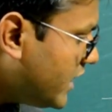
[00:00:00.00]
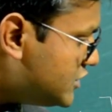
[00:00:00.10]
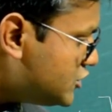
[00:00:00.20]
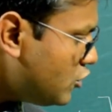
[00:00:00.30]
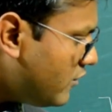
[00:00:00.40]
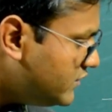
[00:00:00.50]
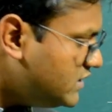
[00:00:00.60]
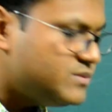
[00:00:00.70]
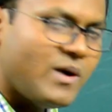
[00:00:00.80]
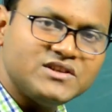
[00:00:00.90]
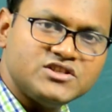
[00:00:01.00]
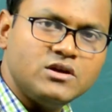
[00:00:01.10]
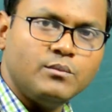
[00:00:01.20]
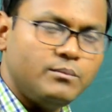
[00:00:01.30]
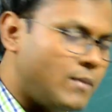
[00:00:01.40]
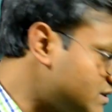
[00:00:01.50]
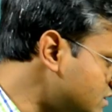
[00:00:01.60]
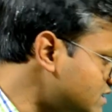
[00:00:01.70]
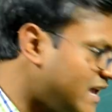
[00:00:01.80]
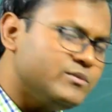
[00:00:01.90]
ratio of these
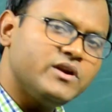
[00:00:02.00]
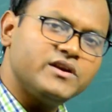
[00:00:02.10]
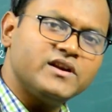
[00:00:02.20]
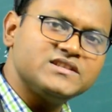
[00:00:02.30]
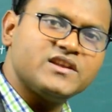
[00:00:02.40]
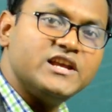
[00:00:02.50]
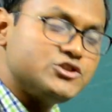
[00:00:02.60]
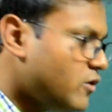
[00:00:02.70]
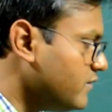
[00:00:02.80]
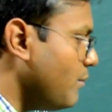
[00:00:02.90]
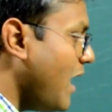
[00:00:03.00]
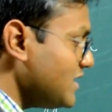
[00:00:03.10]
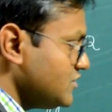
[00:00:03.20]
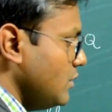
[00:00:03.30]
masses can be written as a ratio of the mass